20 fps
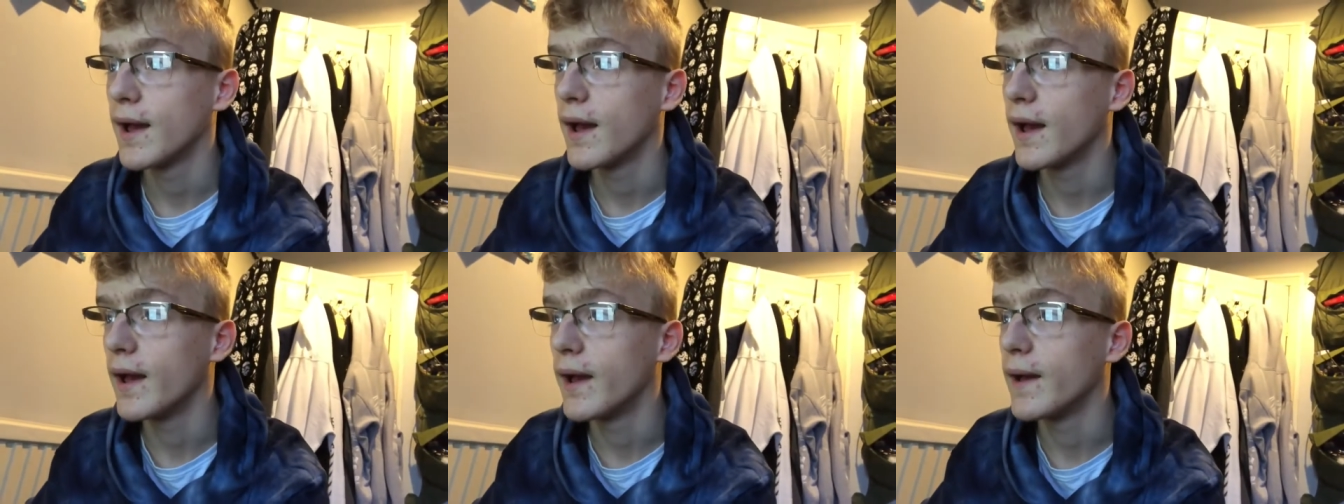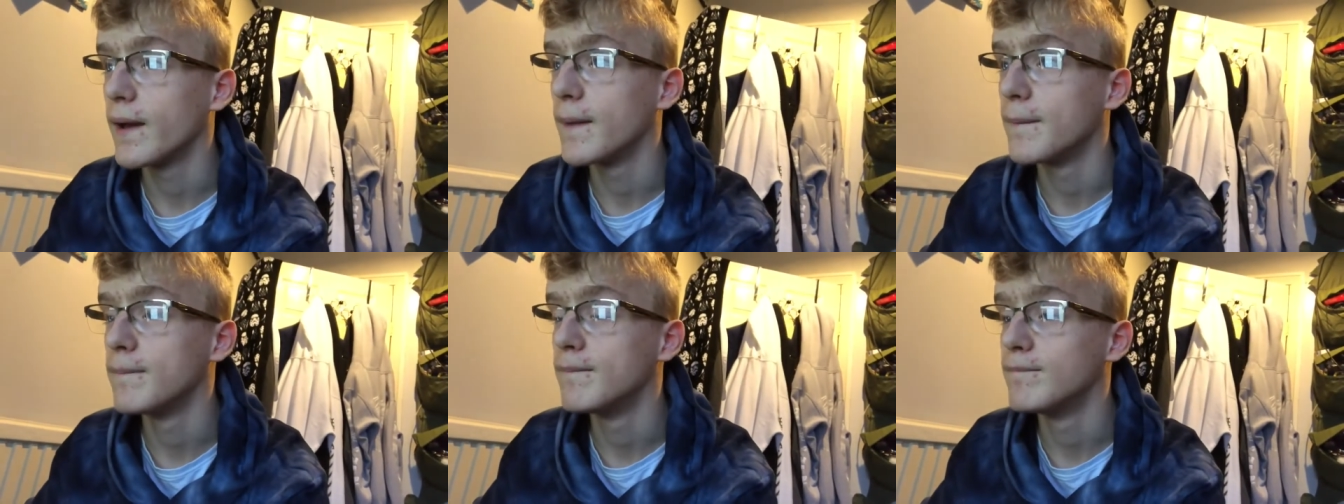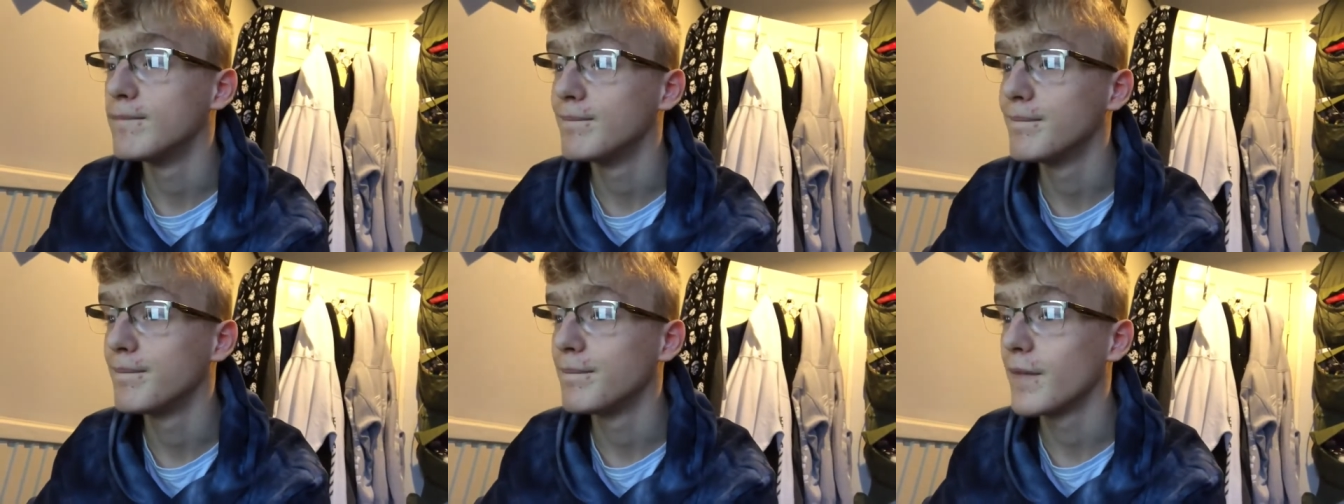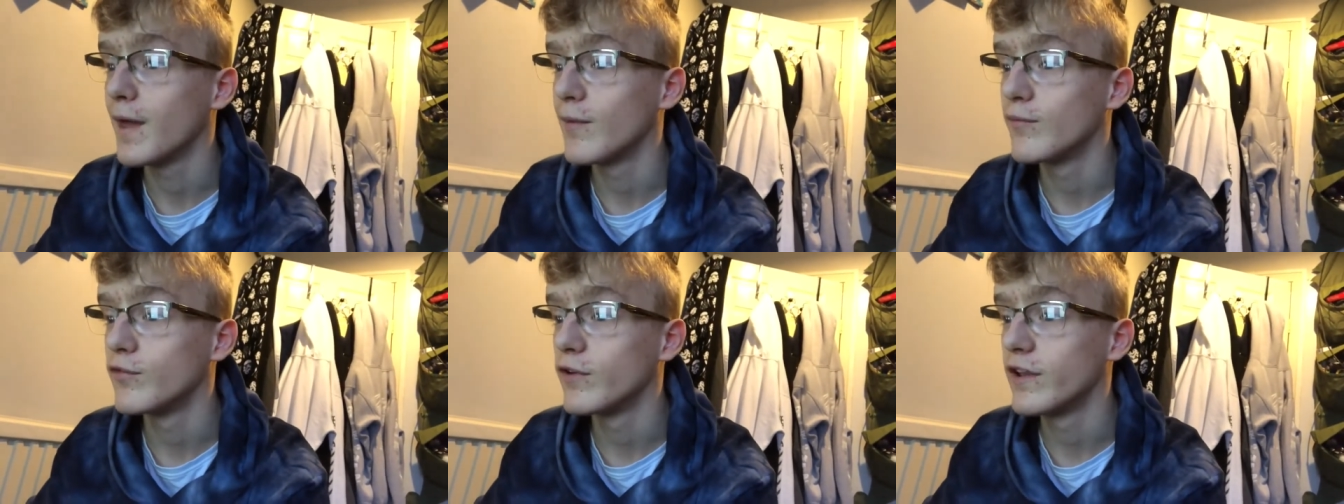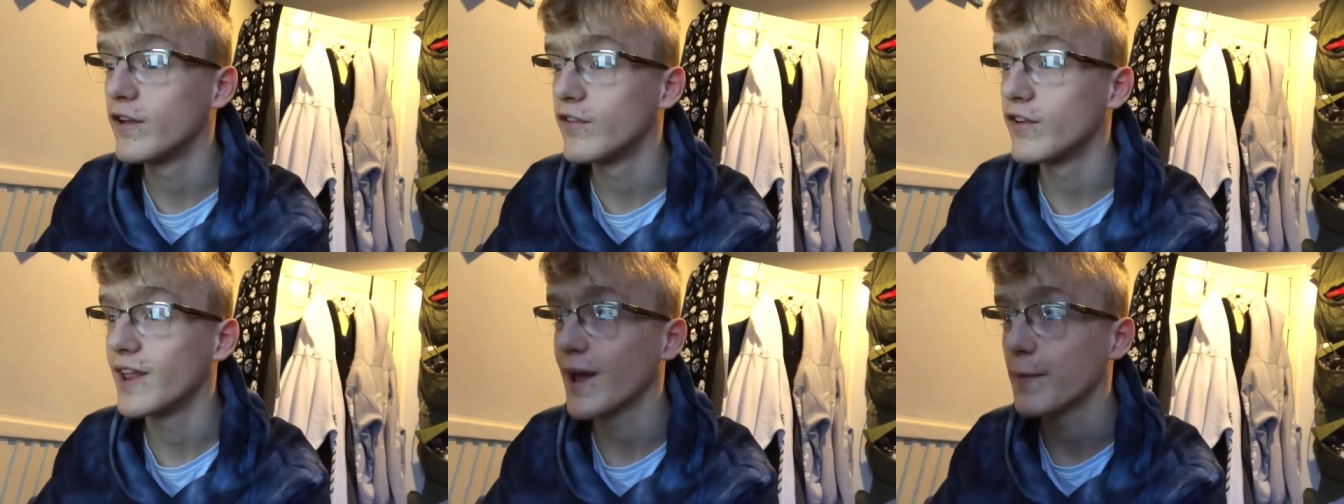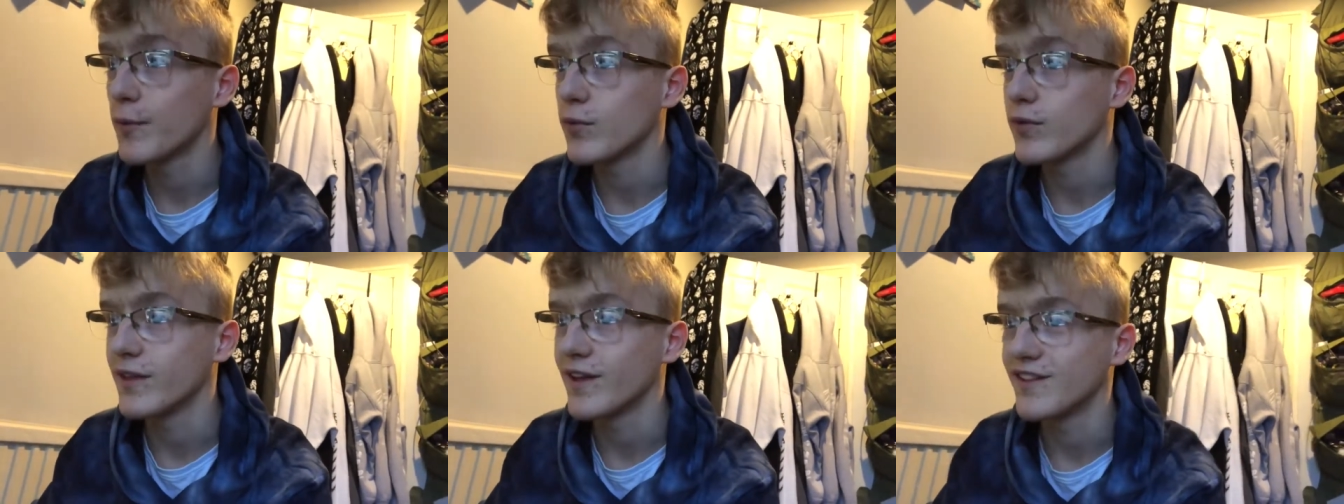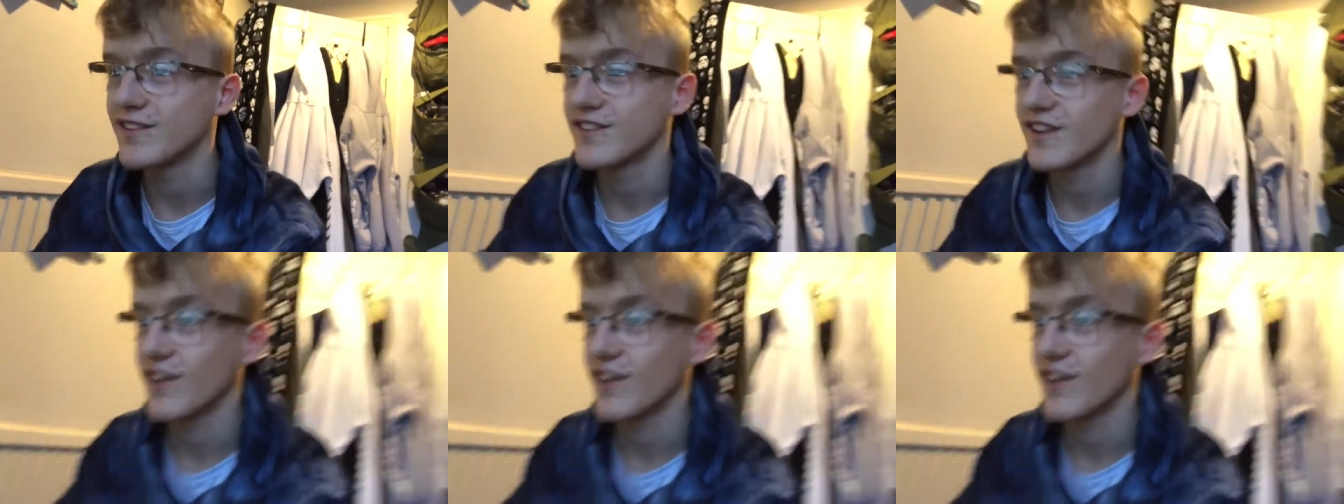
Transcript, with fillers: Um, I'm really, really happy with this.